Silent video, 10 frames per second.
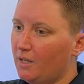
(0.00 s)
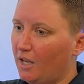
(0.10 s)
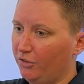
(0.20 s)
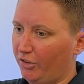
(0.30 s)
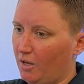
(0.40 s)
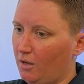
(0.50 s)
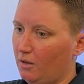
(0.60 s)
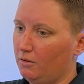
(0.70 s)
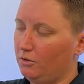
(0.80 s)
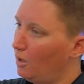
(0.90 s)
as
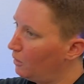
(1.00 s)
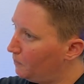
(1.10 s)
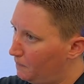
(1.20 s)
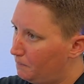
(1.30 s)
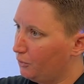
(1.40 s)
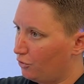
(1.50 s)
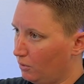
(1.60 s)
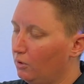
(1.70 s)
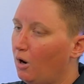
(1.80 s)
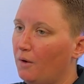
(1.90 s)
a young
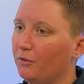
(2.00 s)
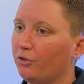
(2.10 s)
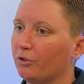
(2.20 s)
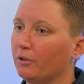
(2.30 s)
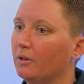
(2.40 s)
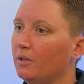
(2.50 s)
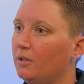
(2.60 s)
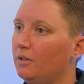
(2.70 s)
patrol officer